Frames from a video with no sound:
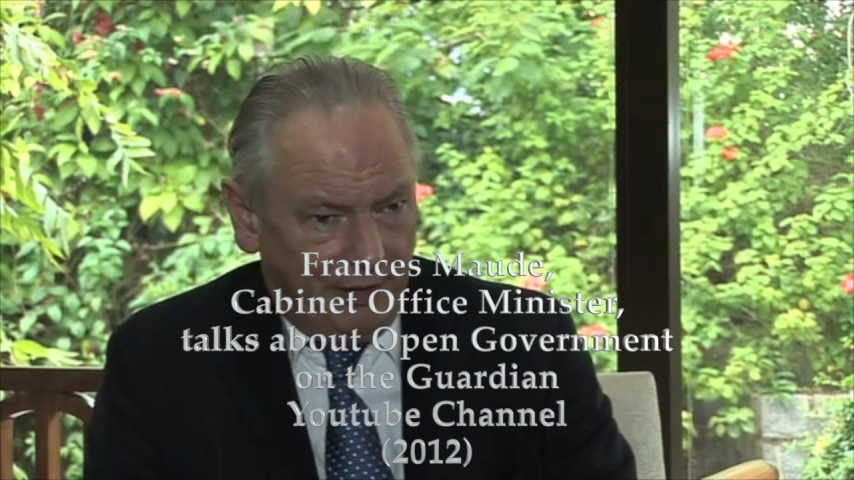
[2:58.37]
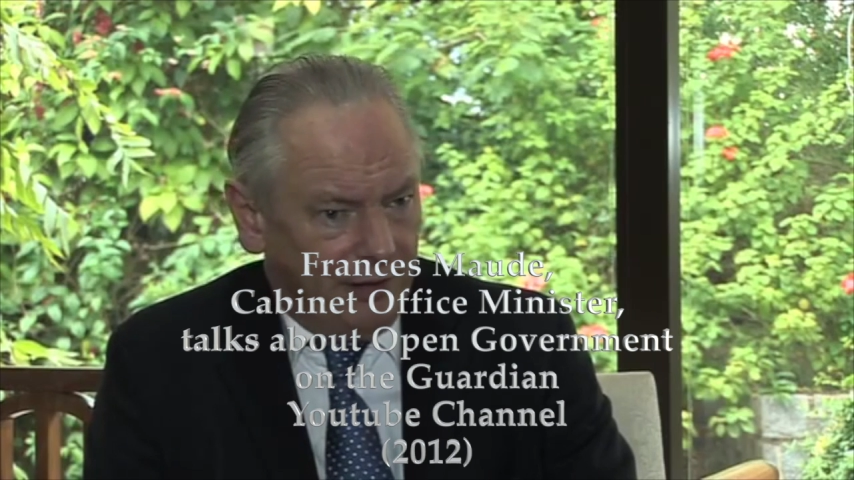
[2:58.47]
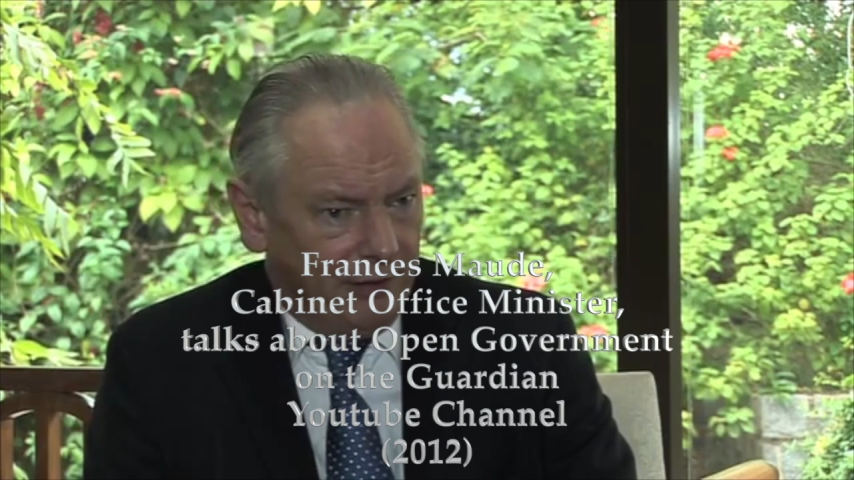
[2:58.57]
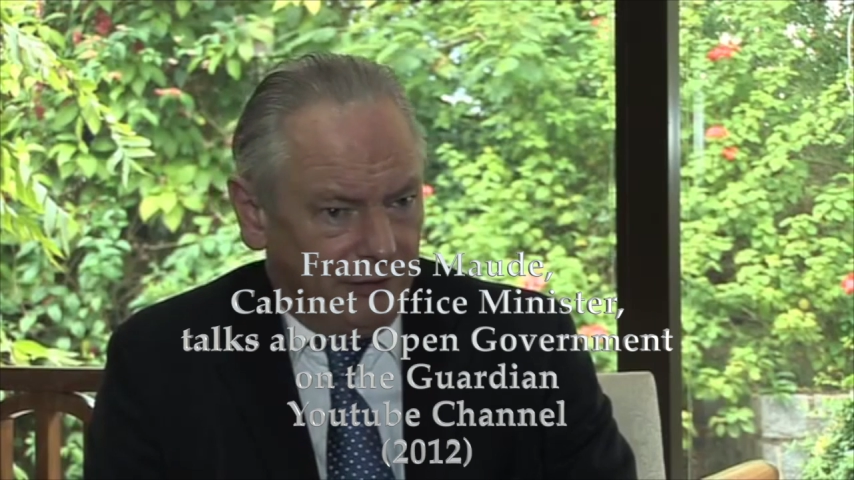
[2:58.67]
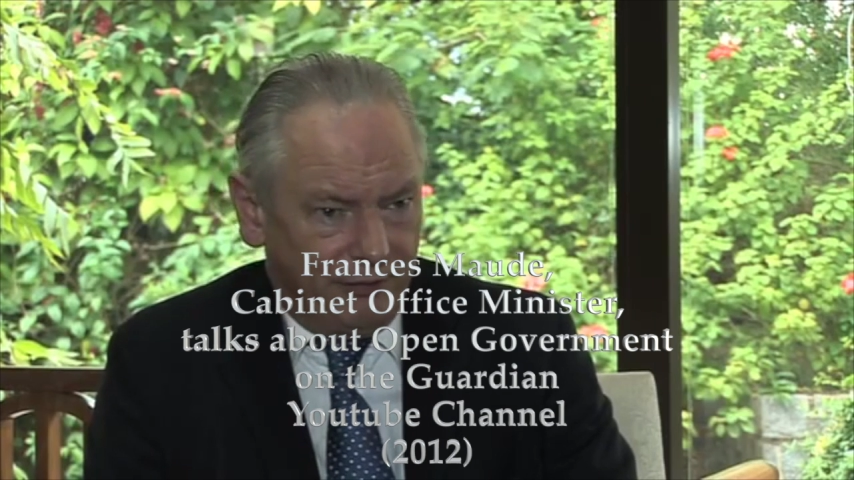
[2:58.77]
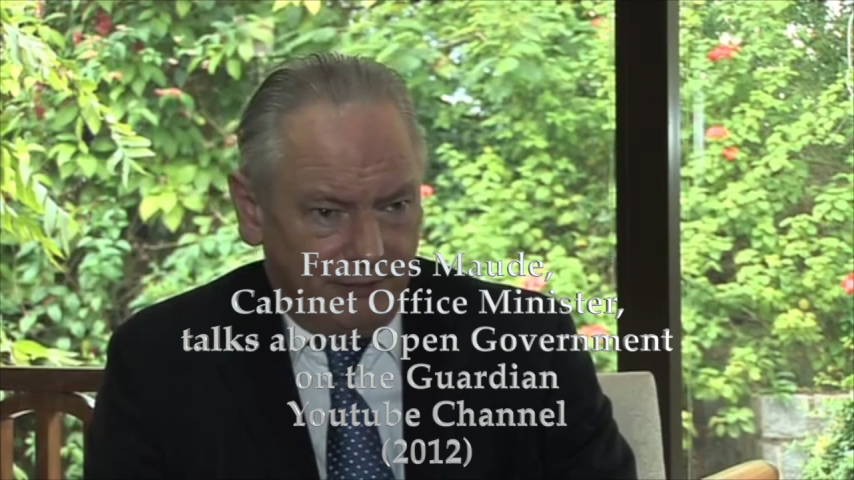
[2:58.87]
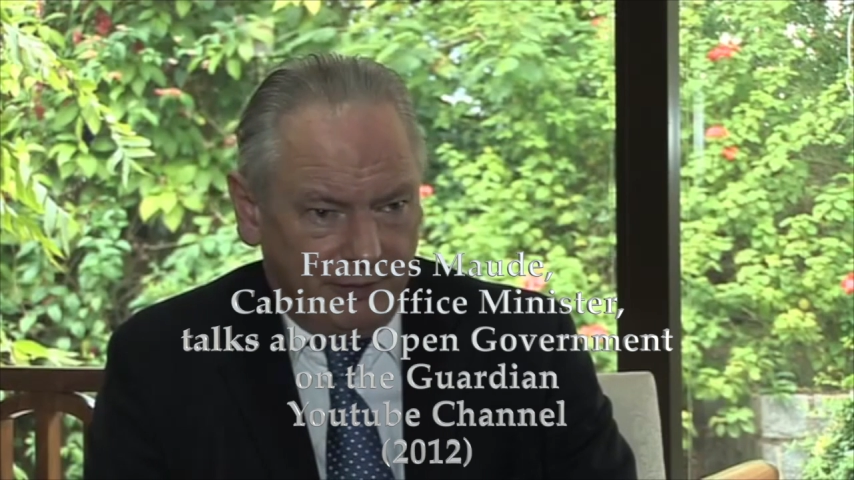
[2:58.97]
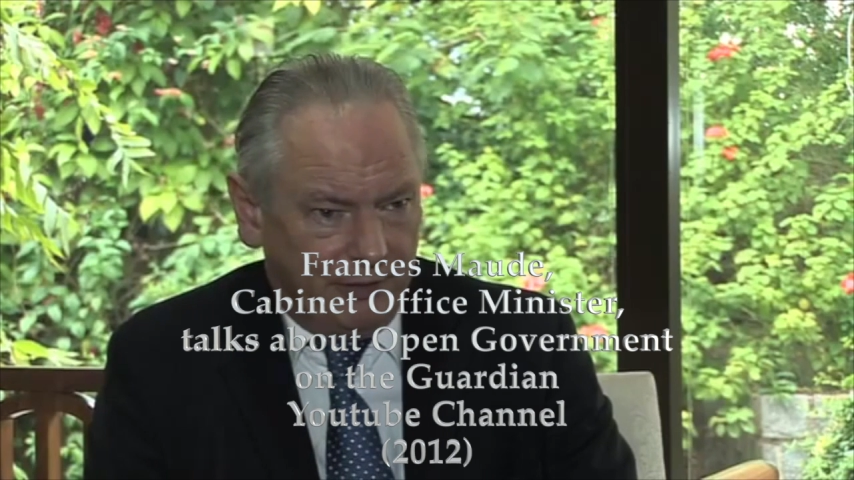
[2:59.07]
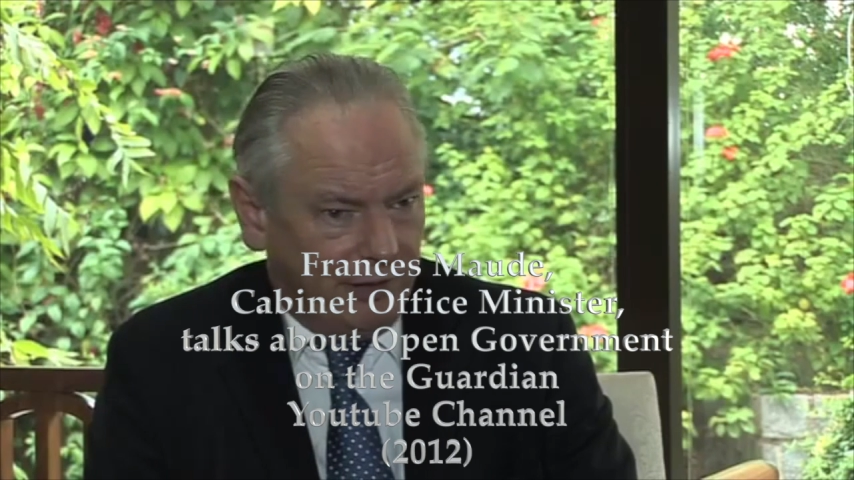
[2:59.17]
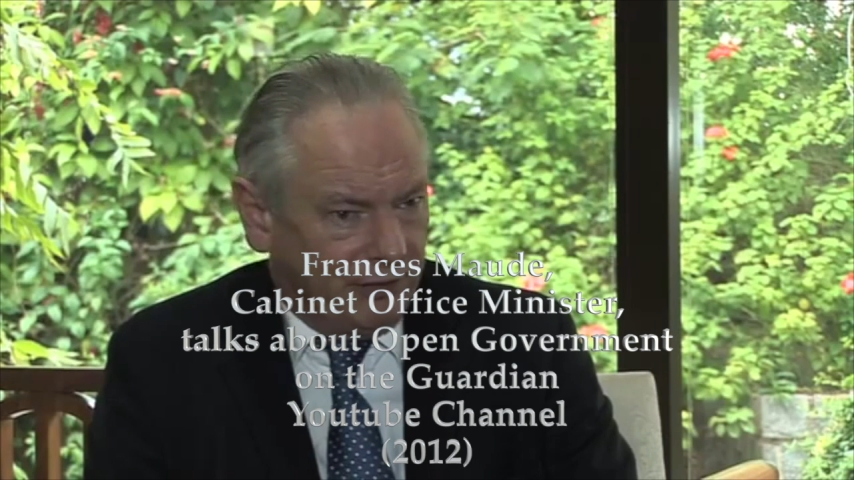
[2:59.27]
health
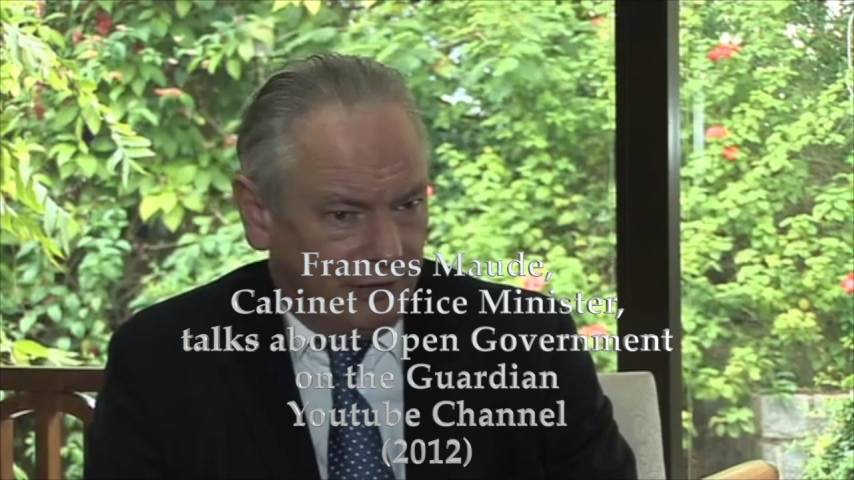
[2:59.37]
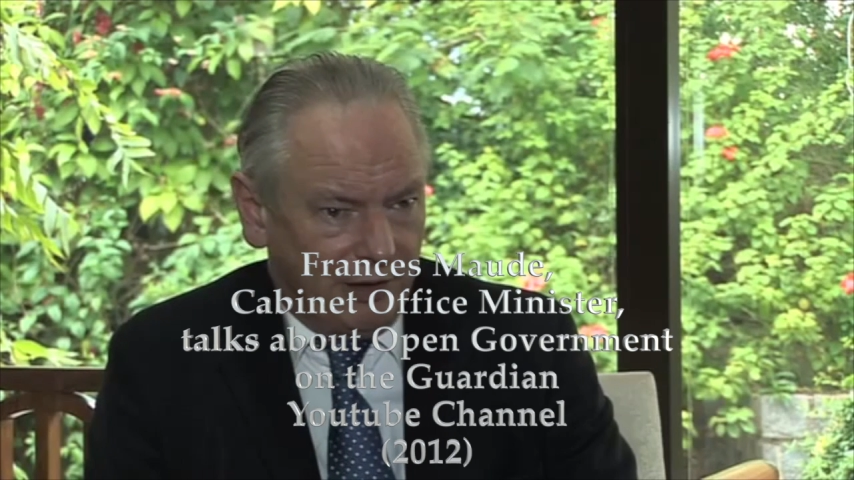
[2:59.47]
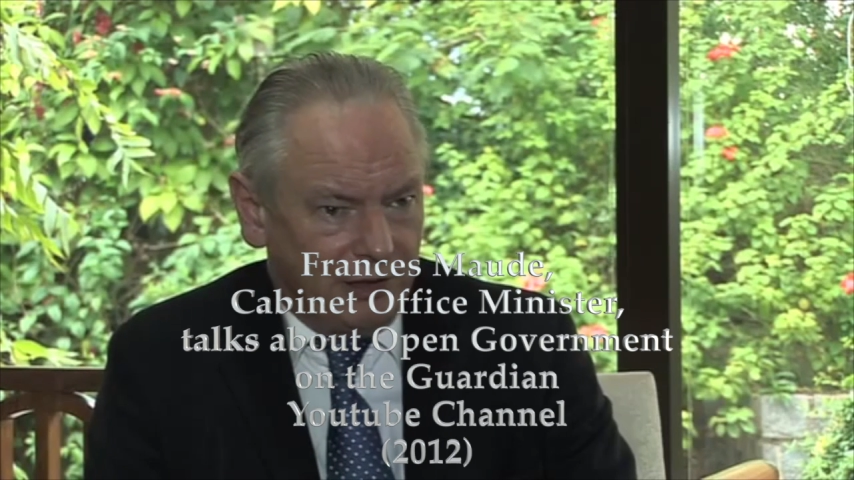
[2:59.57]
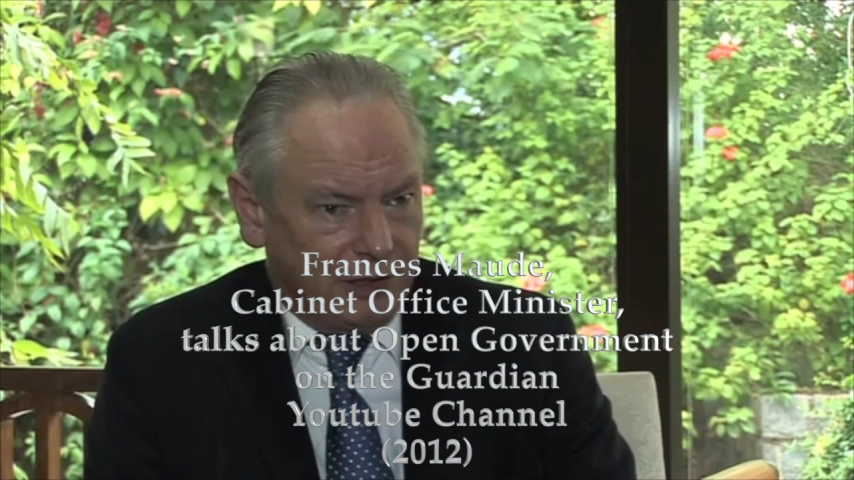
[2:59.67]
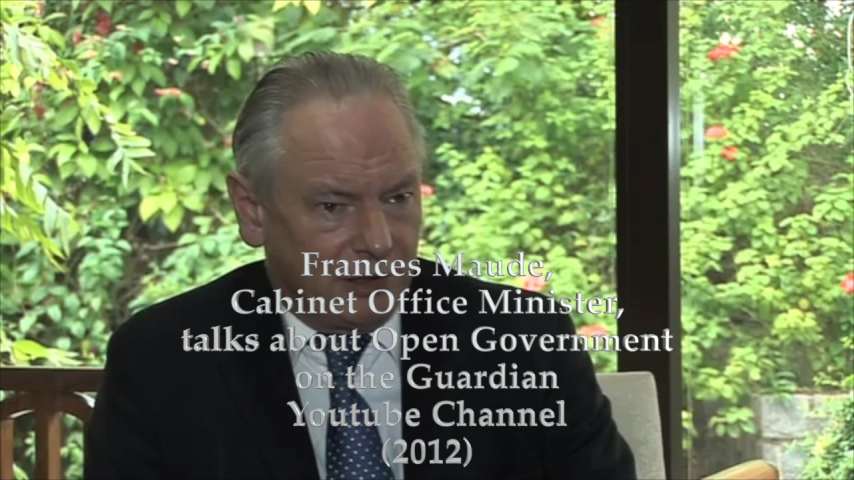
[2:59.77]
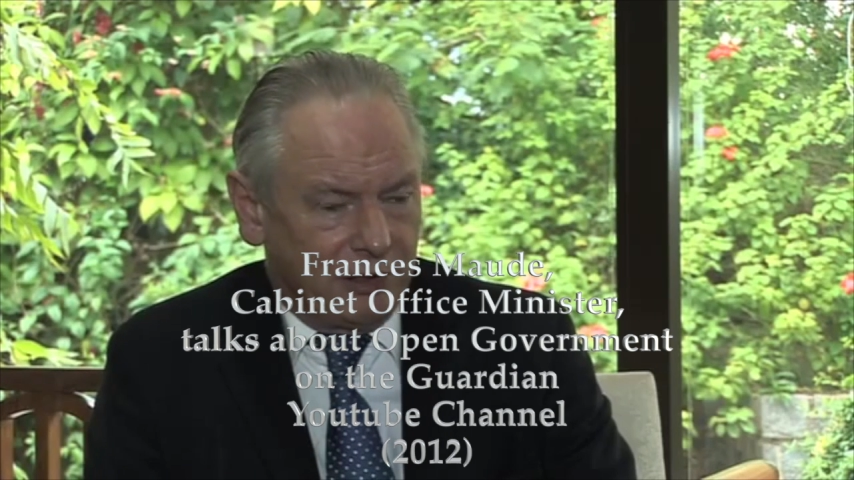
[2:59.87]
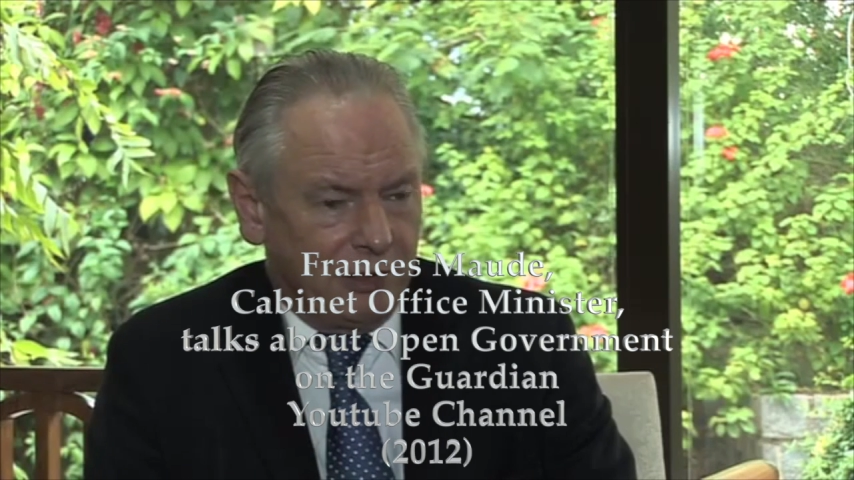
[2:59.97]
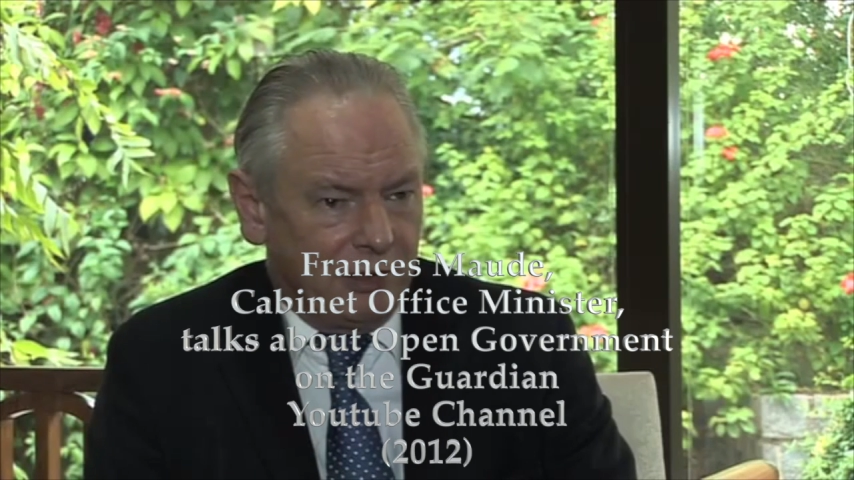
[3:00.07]
and education